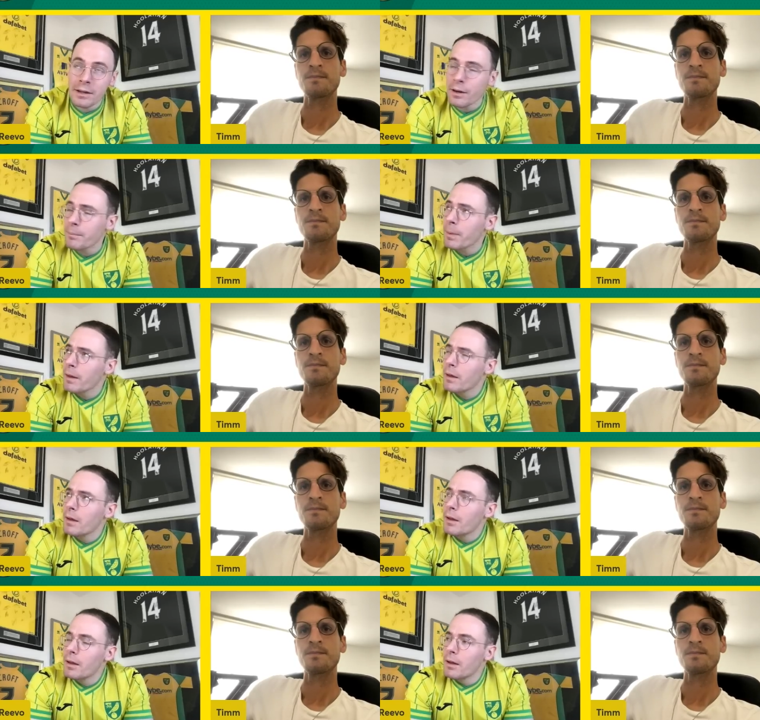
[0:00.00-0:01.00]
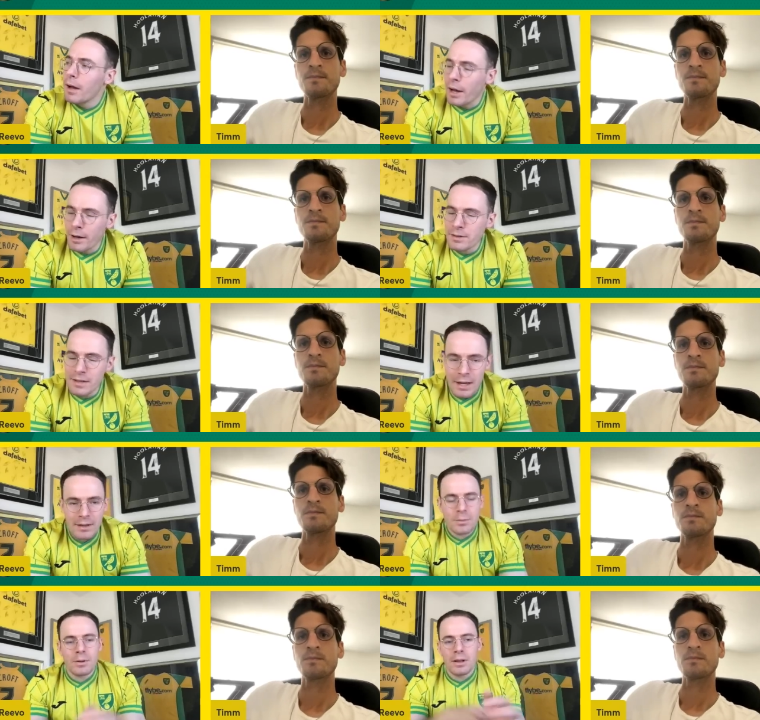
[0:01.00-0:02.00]
Speaker 1: and I'm and I say
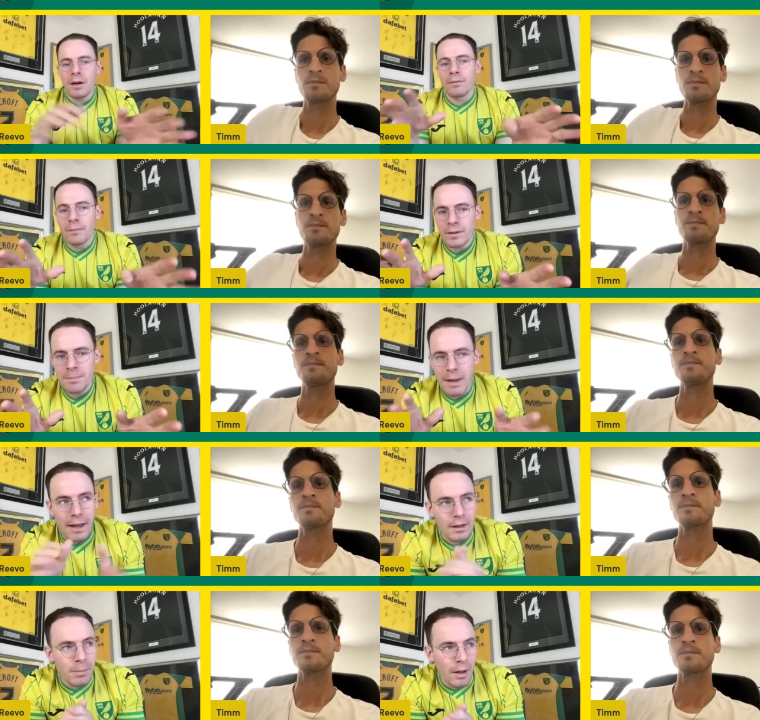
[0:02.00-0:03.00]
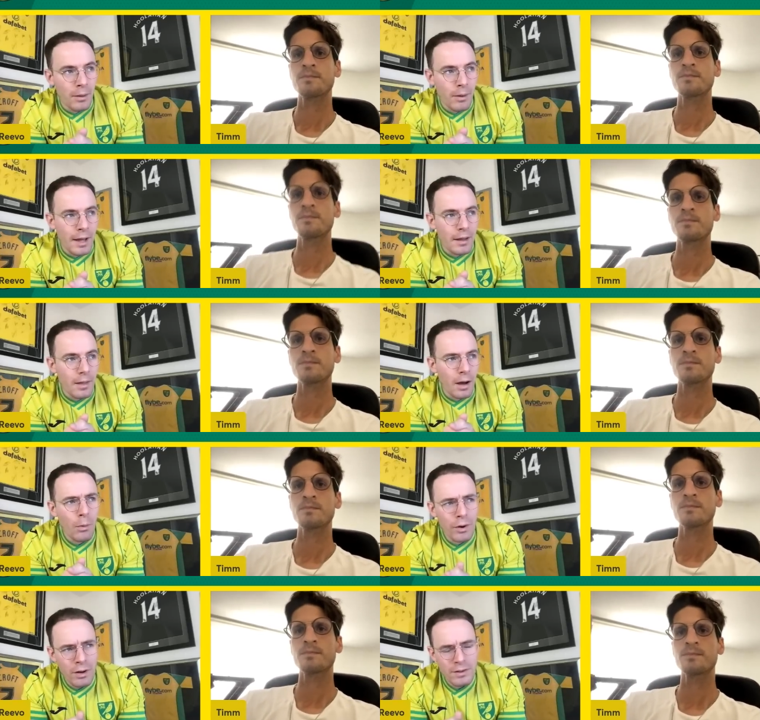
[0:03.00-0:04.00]
this with love and respect, by the way. I
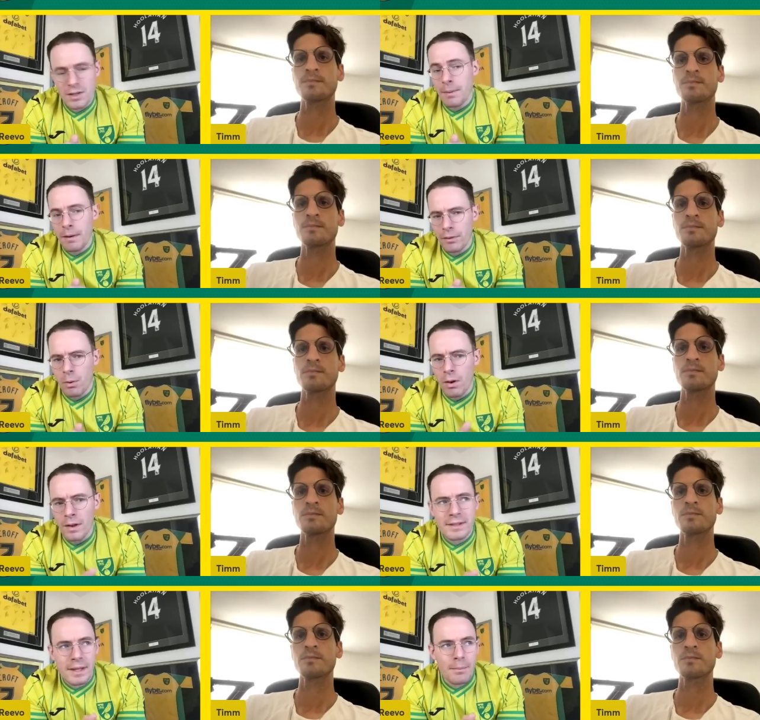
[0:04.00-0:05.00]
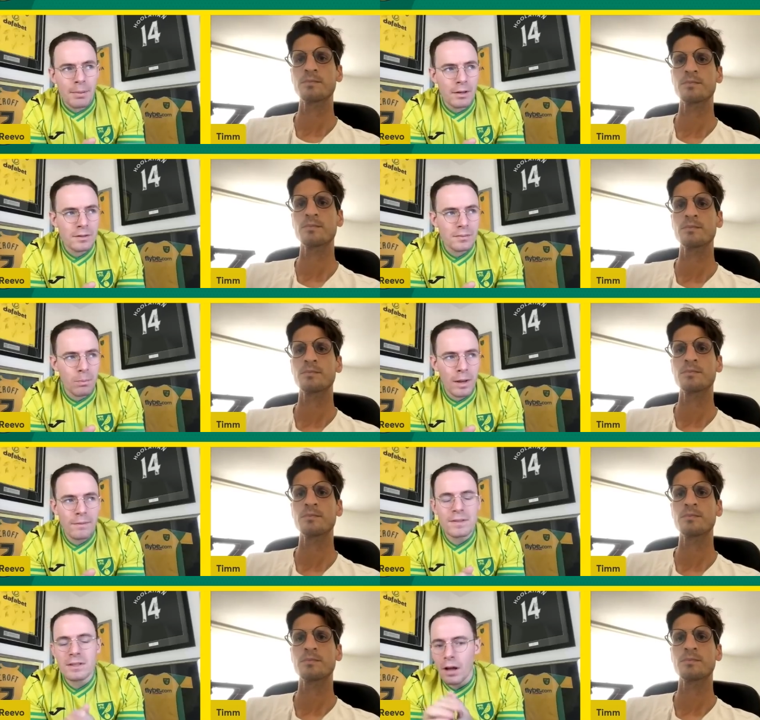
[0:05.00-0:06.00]
want to ask you about the quality because
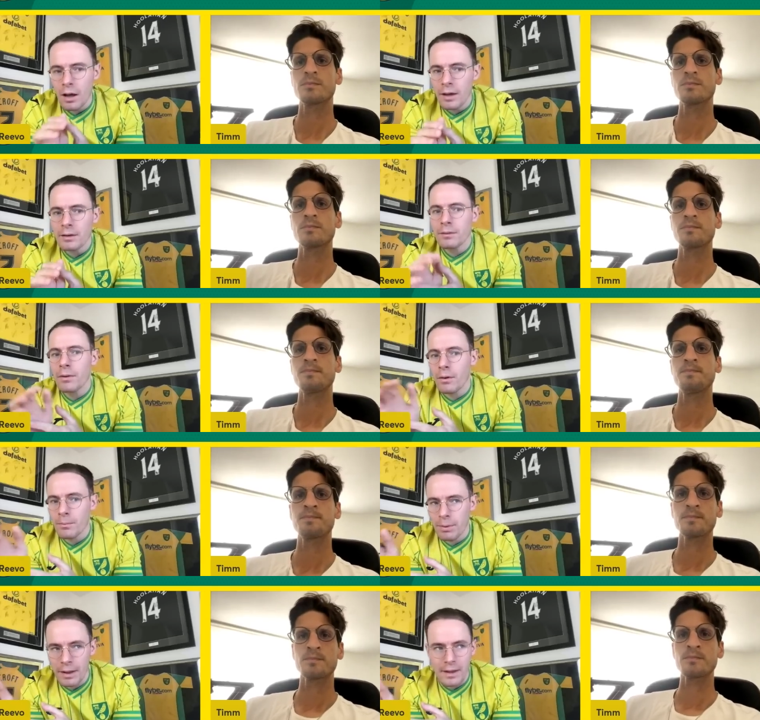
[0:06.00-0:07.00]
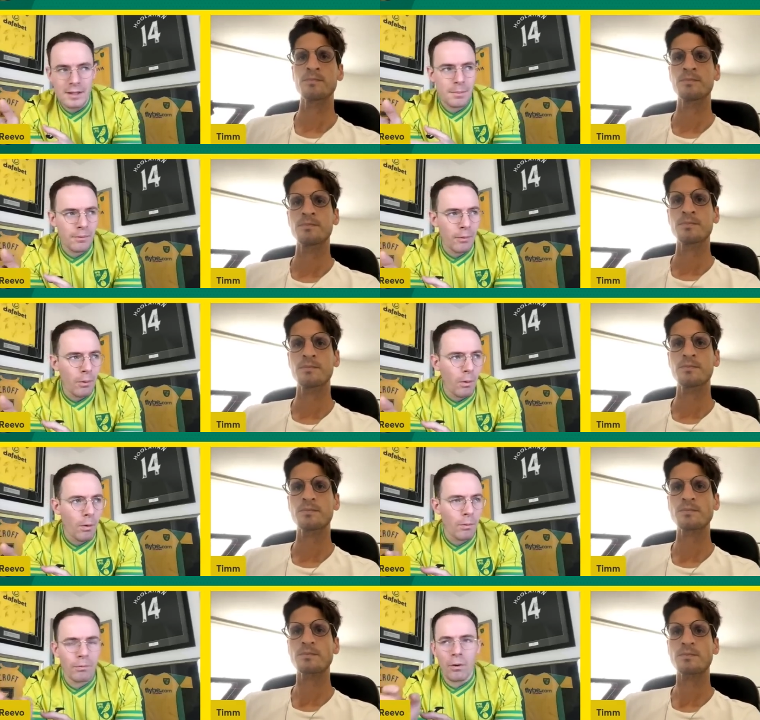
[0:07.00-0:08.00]
we've signed foreign players
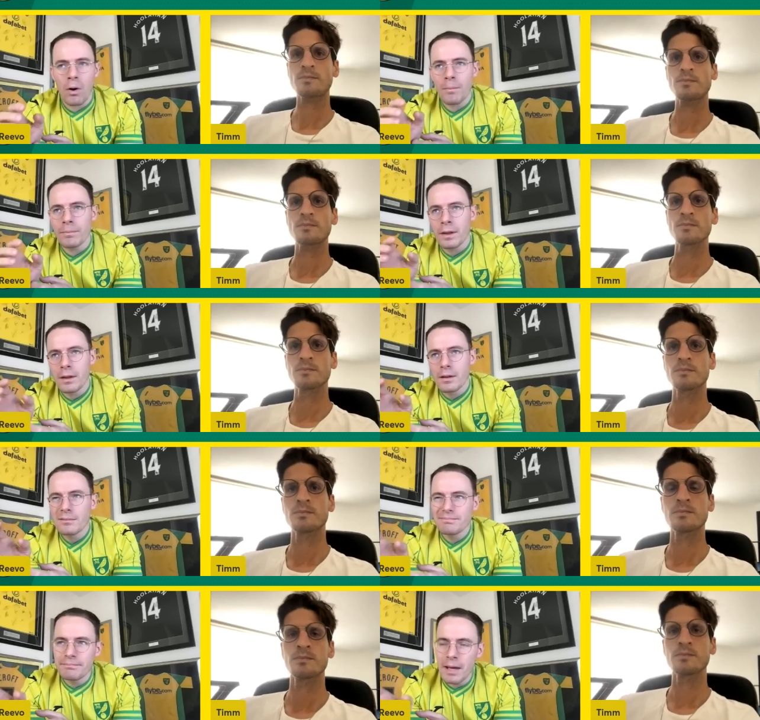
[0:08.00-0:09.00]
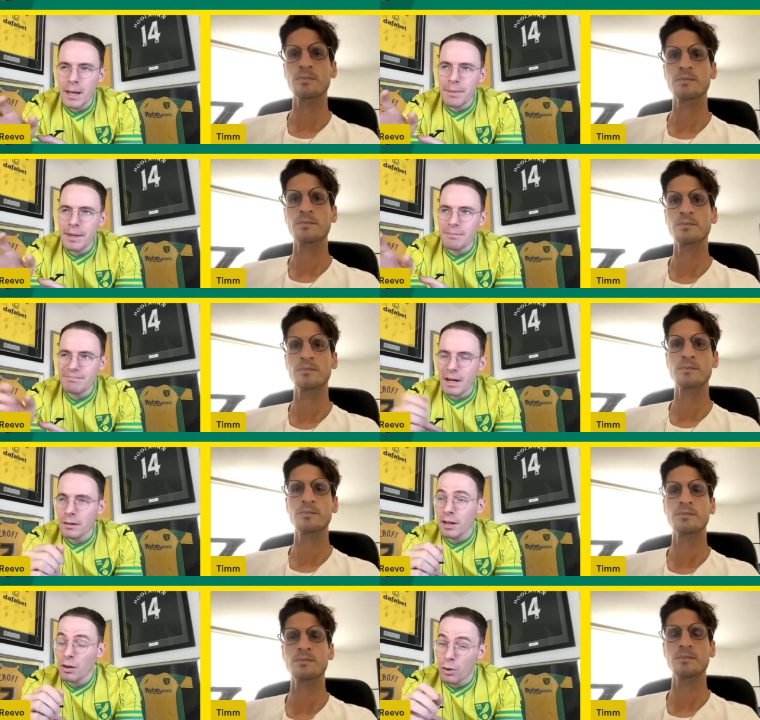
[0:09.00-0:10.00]
before from maybe
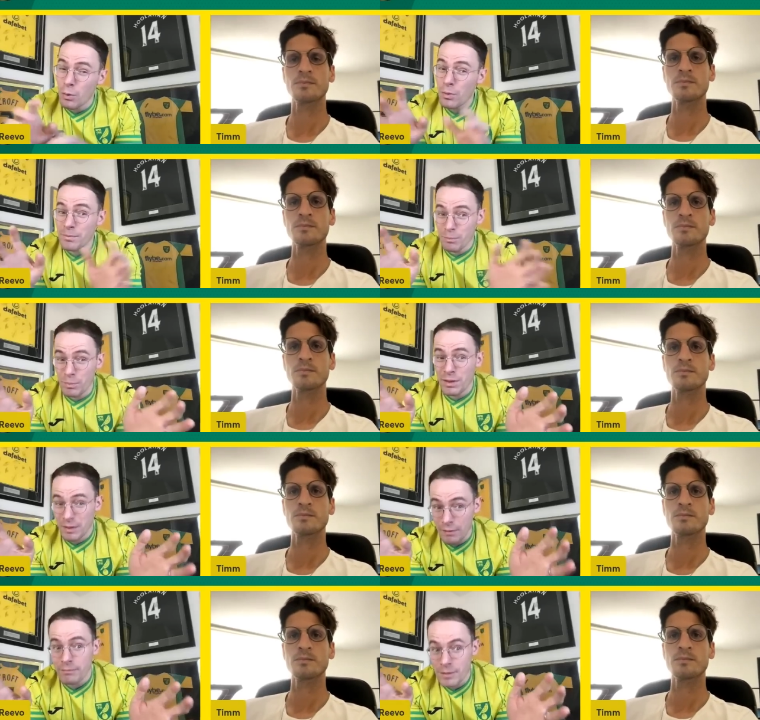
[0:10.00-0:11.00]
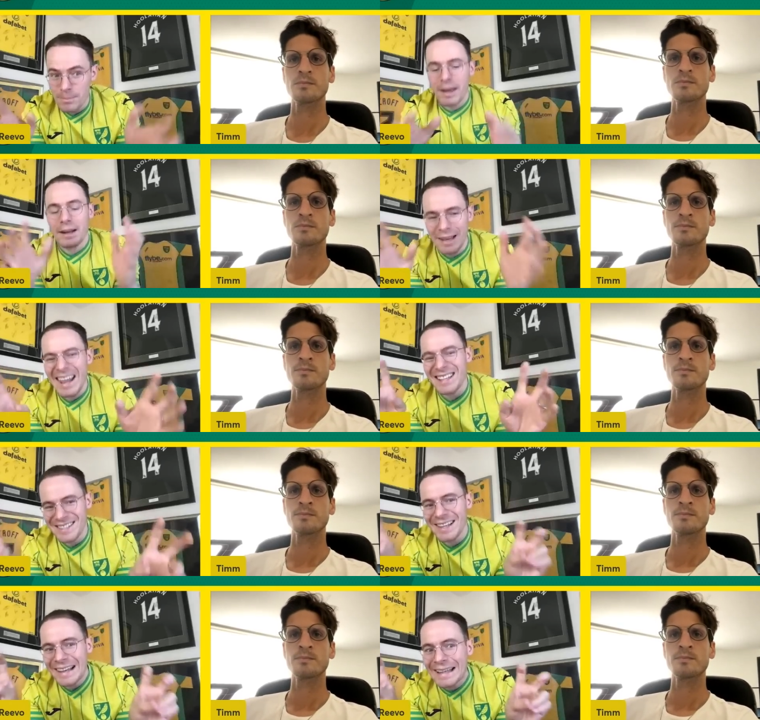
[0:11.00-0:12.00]
I'll, I'll call them with love and respect
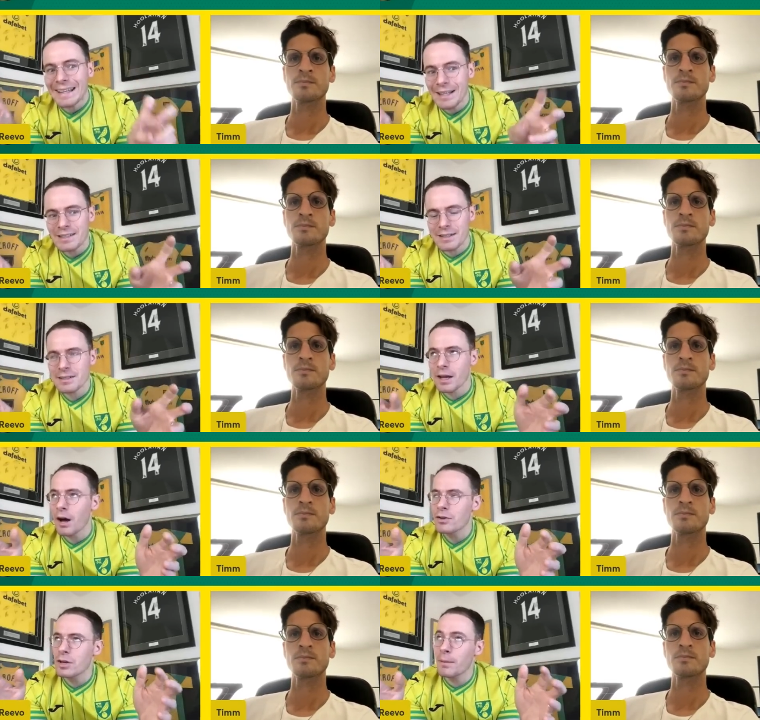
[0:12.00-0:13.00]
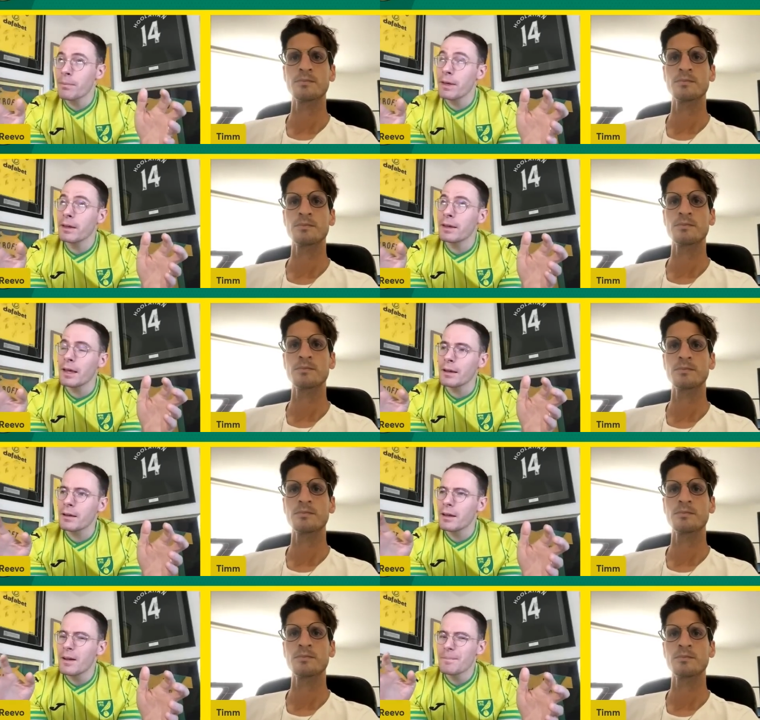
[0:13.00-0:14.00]
lesser leagues as such. And I'm thinking,